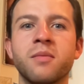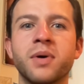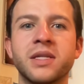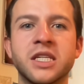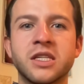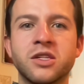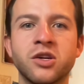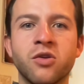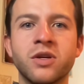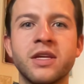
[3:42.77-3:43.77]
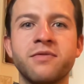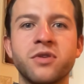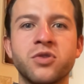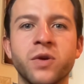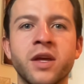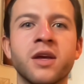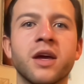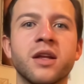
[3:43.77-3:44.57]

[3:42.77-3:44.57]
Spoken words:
but don't leave your drink